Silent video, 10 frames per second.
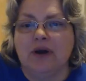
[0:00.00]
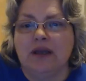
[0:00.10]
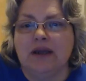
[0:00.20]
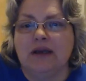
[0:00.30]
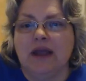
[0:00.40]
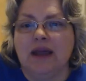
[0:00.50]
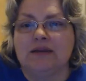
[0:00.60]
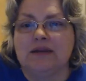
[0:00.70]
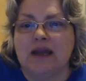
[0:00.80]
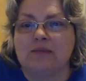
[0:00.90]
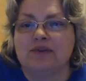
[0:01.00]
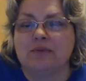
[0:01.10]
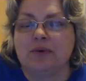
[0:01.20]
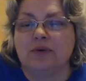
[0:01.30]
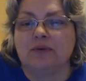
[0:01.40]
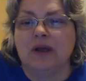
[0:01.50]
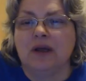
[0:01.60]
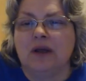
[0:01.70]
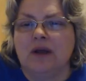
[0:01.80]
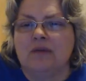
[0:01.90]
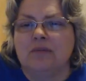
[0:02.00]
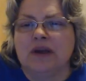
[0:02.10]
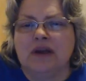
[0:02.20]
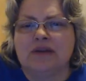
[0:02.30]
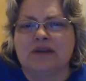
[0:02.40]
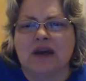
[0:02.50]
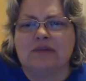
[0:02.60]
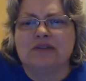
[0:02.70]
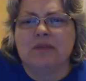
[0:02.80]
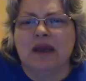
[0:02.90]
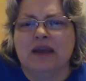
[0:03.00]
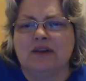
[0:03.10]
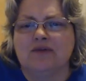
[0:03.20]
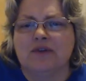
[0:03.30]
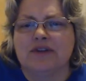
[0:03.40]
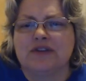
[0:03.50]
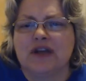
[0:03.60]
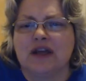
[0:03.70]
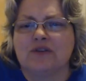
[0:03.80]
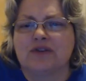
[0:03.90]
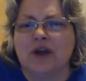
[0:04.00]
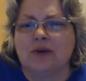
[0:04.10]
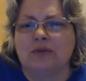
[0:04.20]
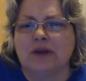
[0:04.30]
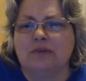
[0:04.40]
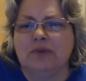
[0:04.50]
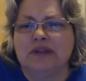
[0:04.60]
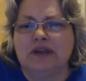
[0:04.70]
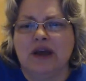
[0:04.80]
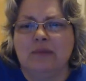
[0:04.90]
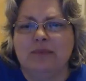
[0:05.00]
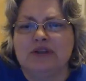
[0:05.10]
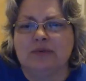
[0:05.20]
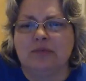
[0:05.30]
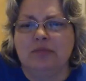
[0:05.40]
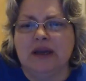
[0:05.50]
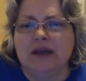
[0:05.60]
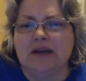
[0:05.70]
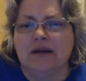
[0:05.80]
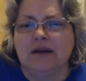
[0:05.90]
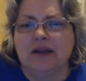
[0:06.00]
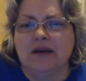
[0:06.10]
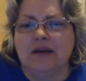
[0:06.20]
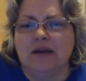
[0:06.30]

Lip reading: in a tablespoon because I was making it for the snails only, but the guppies were picking on it.